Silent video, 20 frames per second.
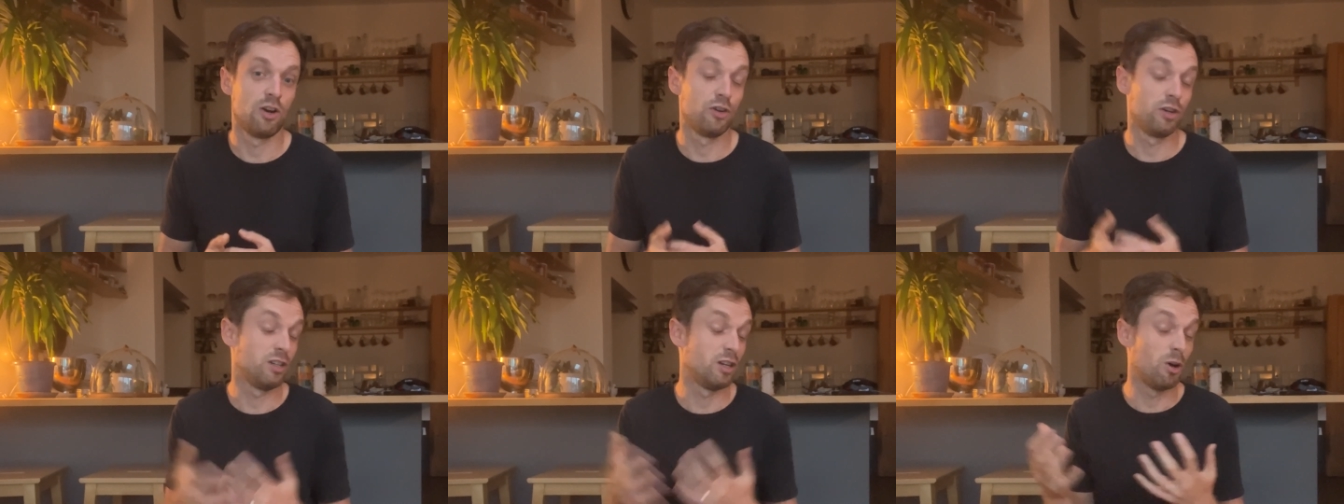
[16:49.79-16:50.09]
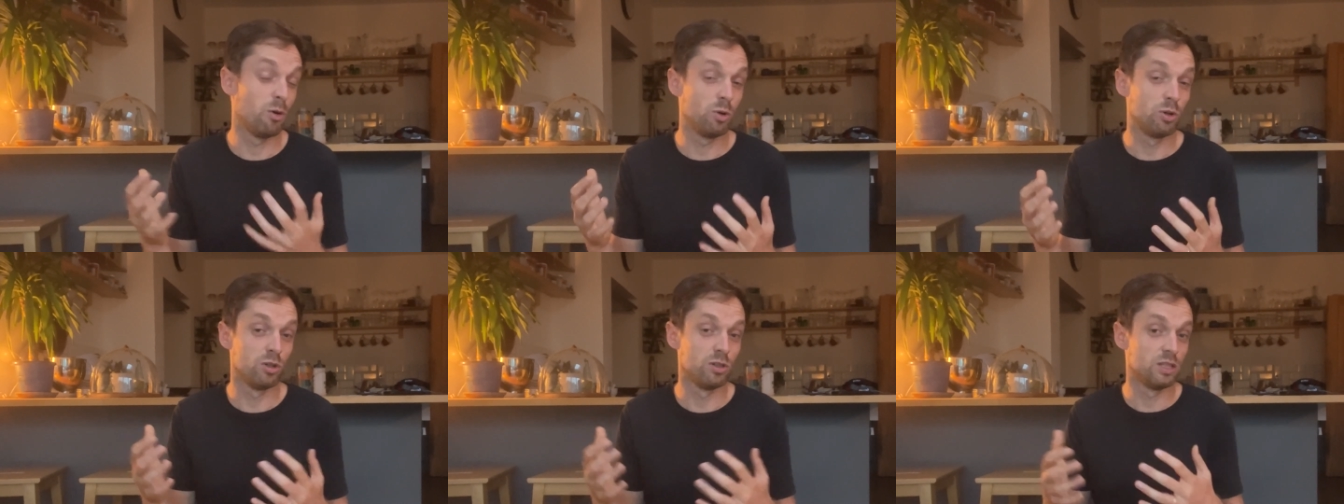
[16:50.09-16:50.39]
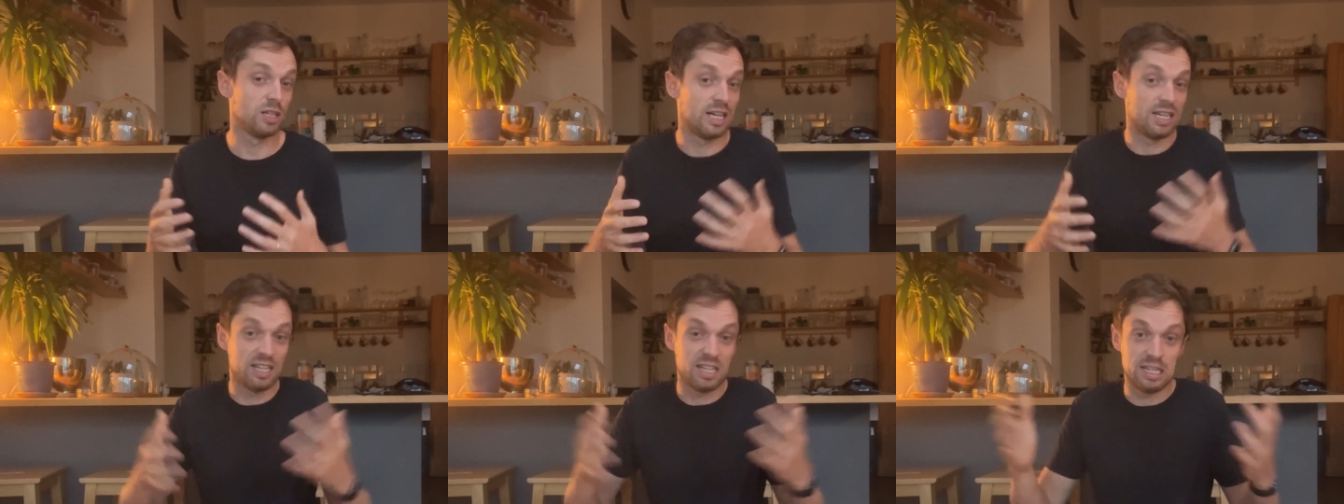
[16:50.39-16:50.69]
on a
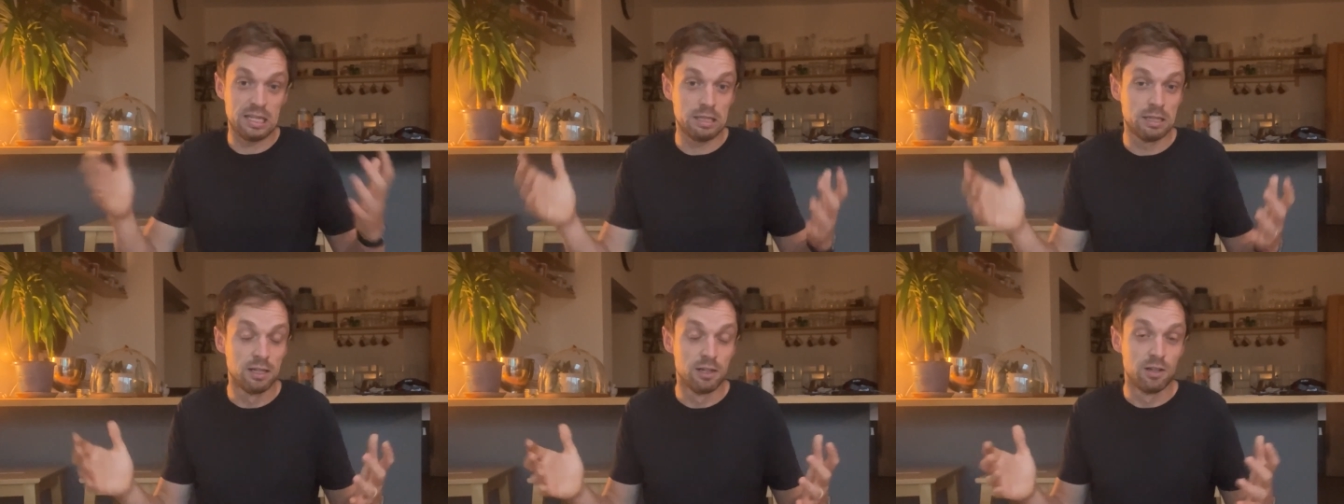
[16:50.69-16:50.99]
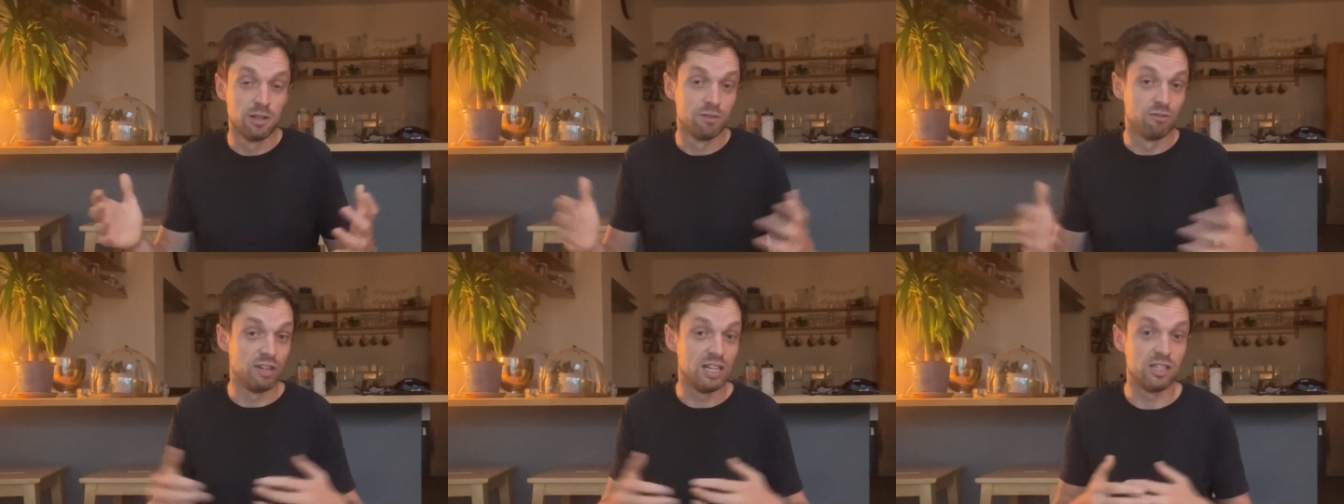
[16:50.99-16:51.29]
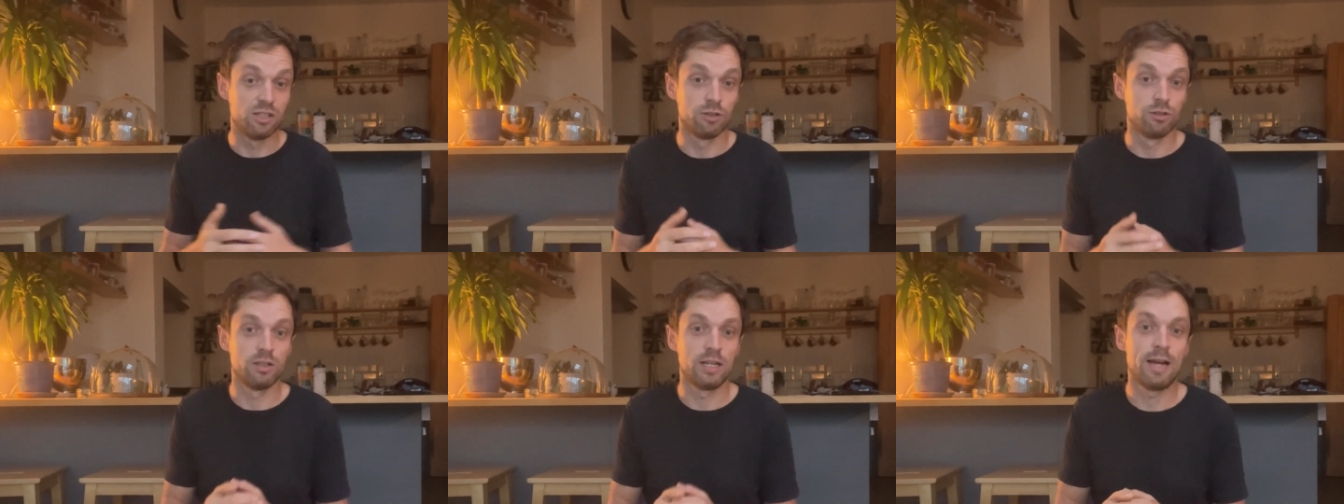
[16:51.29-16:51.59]
local and a
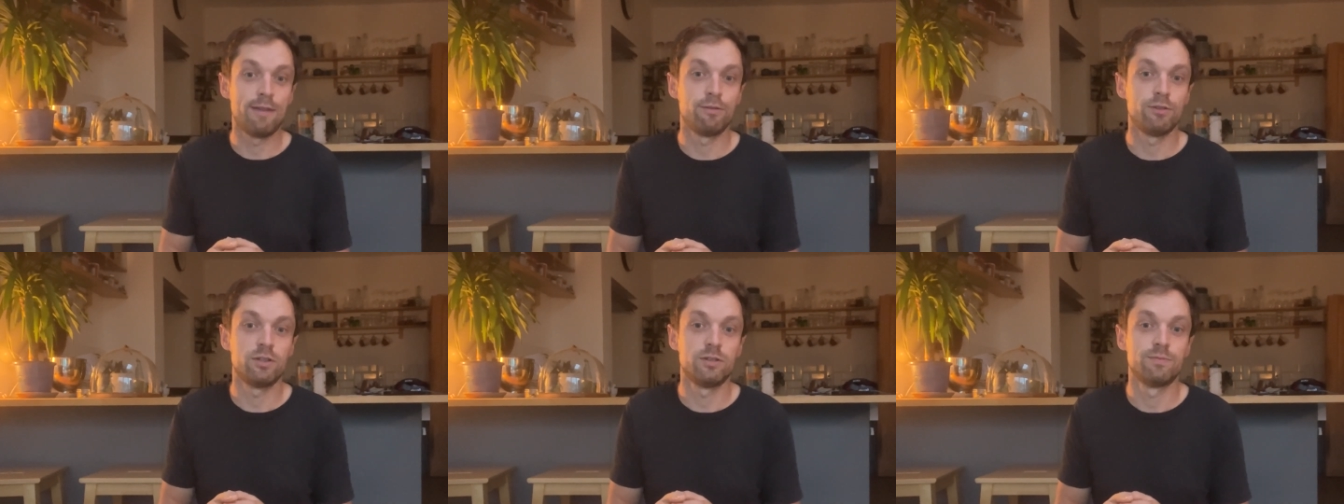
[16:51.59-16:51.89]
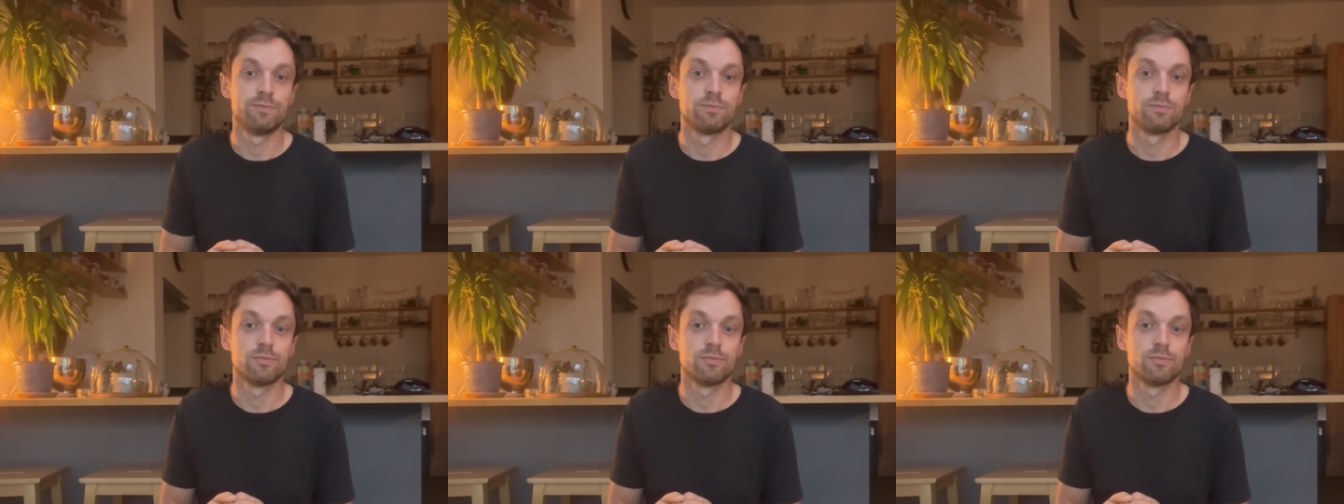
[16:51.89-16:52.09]
regional level.